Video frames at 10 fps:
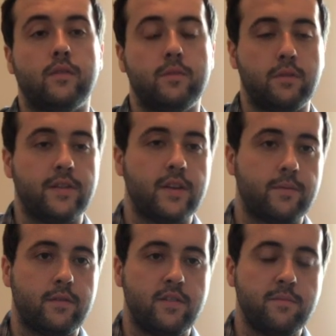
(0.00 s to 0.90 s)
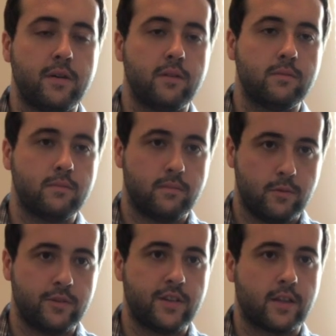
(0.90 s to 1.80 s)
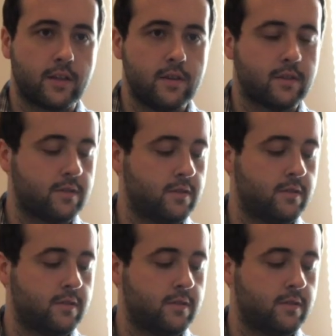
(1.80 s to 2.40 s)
We put that up the tempo, it would sound like this.